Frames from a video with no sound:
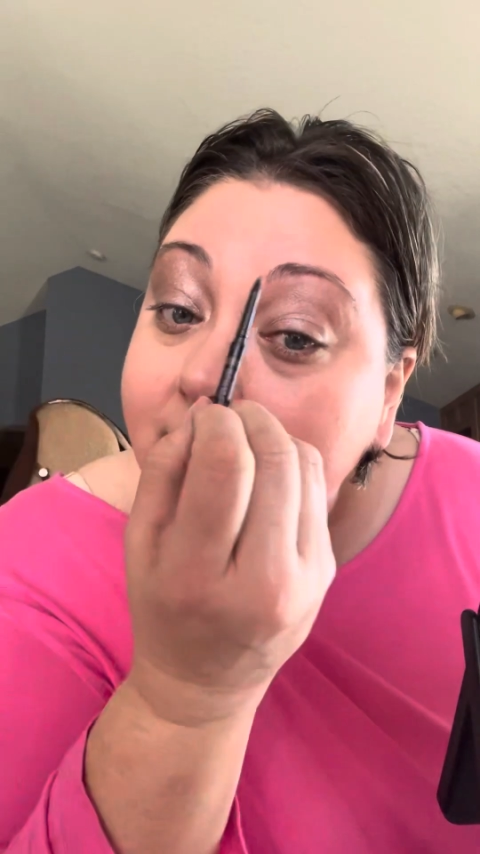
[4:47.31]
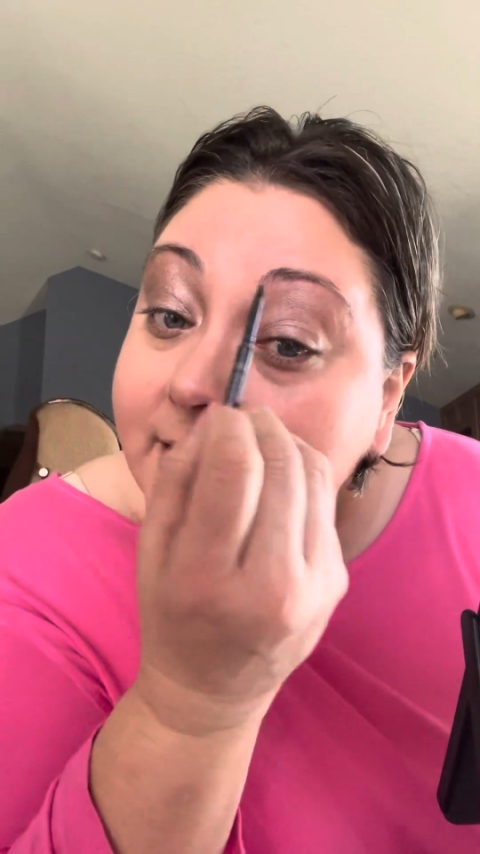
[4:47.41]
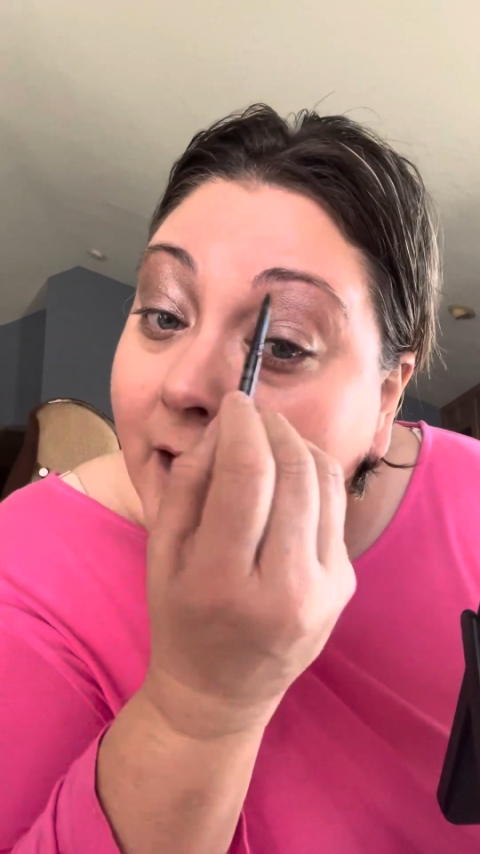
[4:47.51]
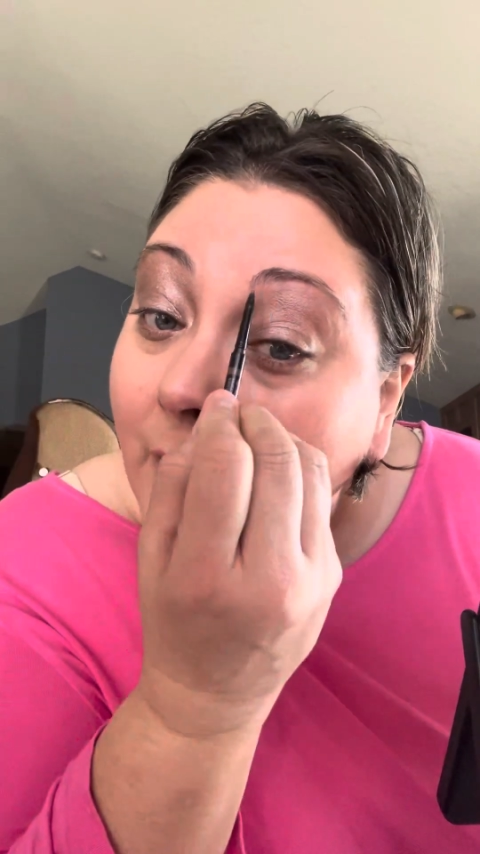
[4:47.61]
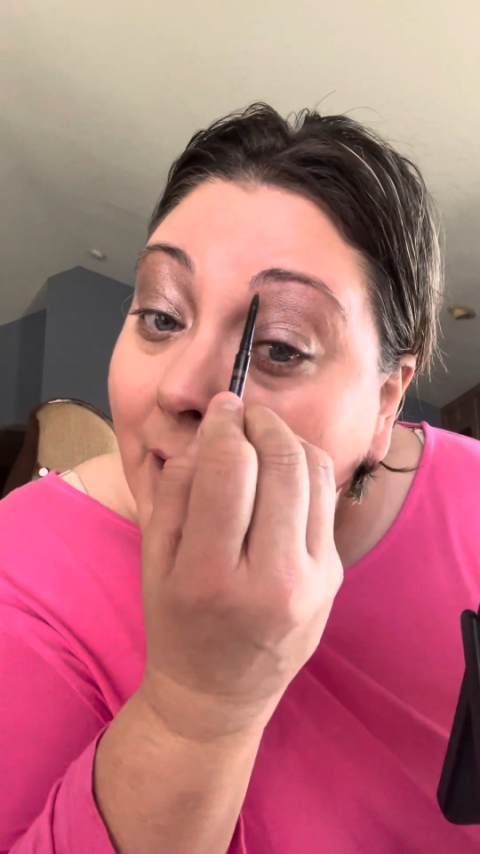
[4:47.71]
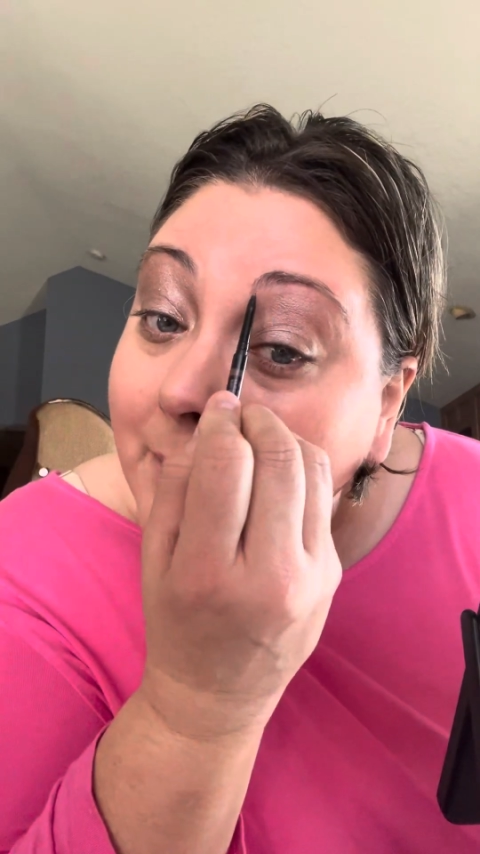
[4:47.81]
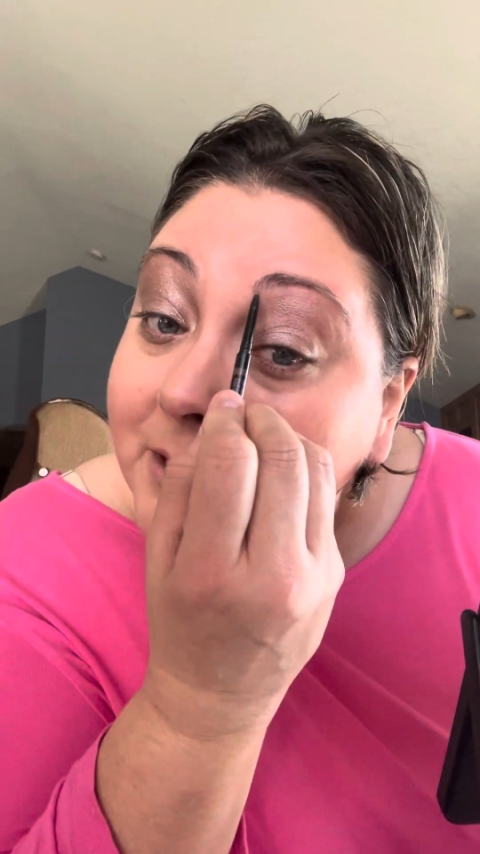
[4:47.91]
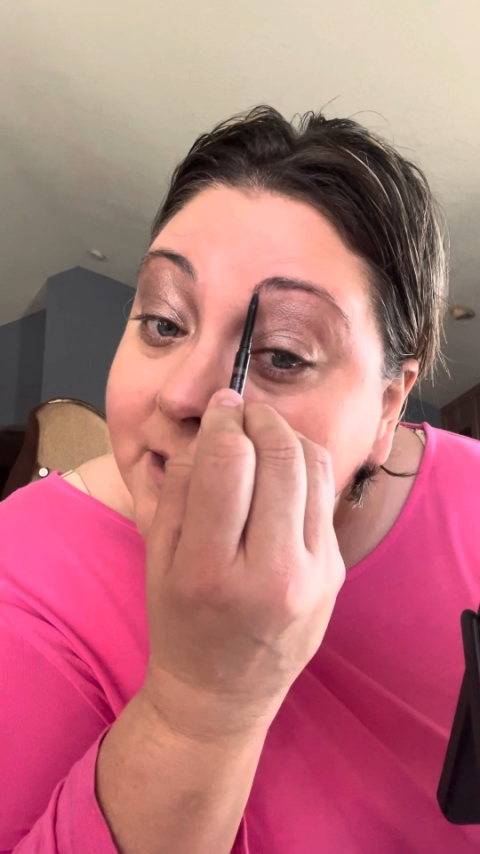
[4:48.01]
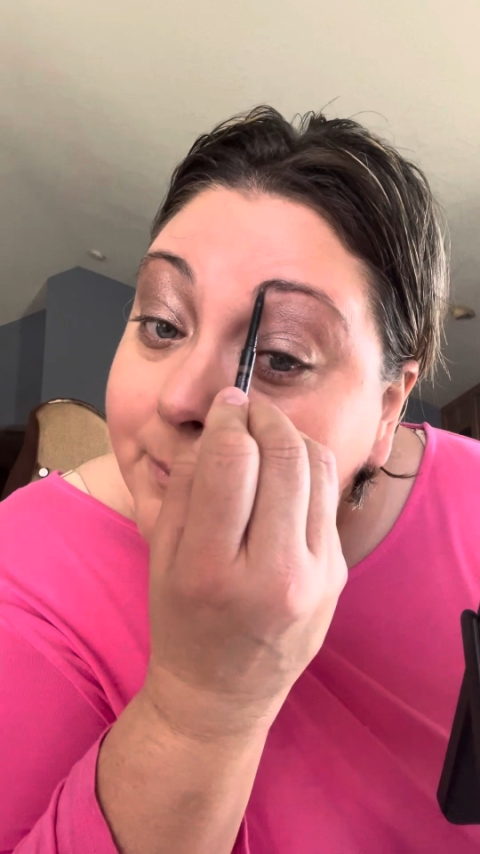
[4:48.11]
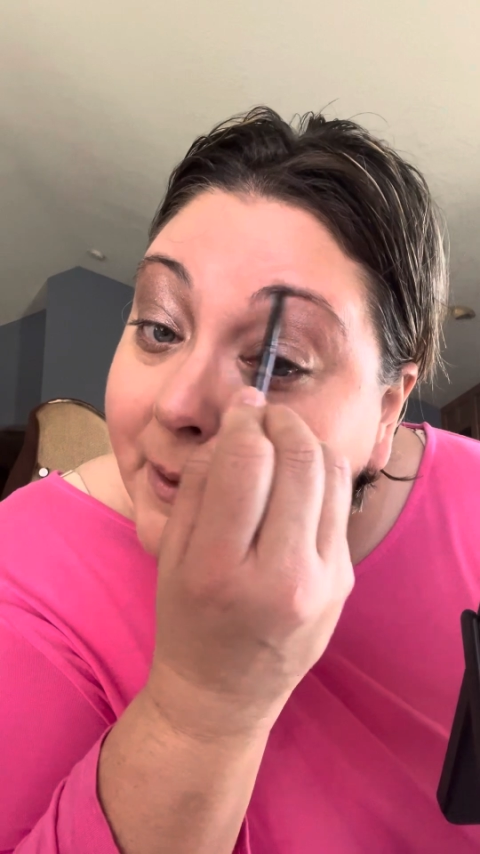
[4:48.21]
So I'm
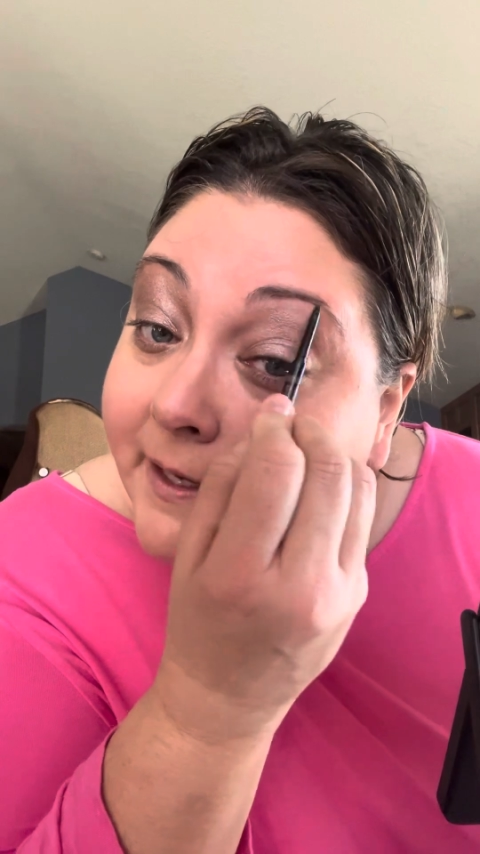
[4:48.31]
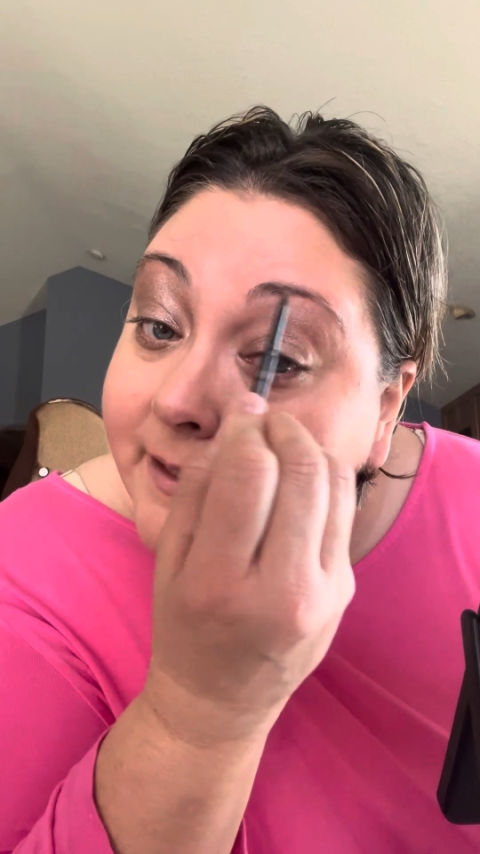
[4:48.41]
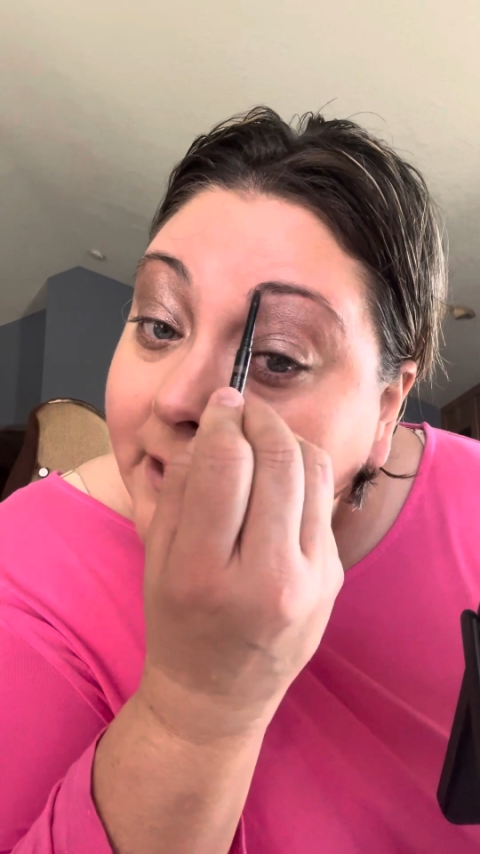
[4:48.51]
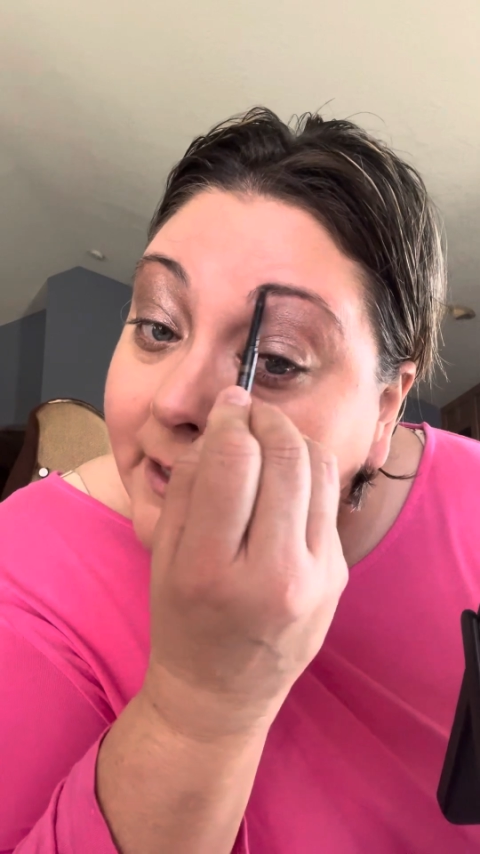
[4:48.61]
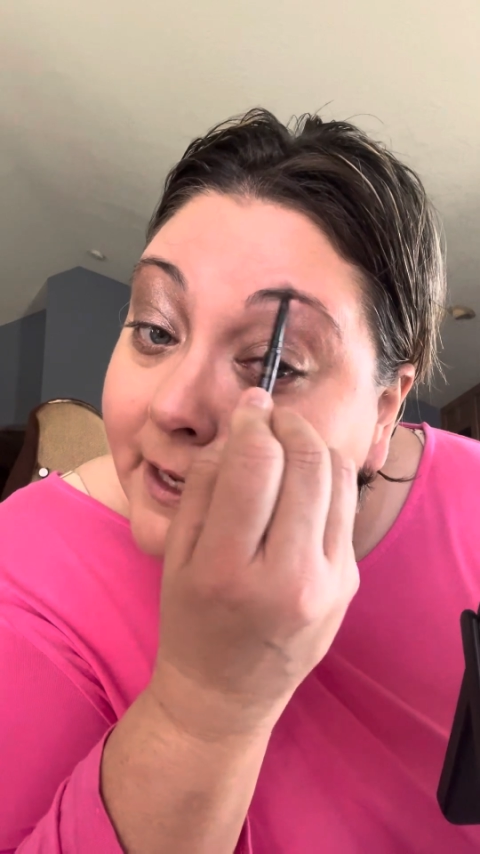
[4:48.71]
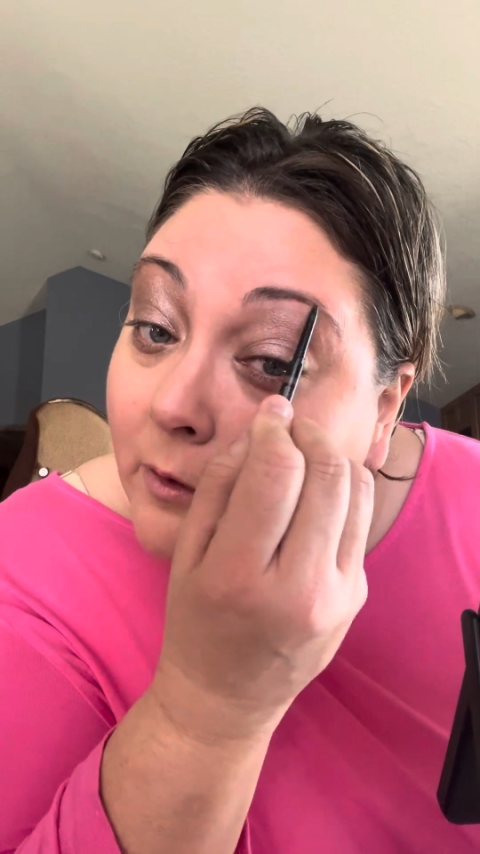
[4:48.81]
just basically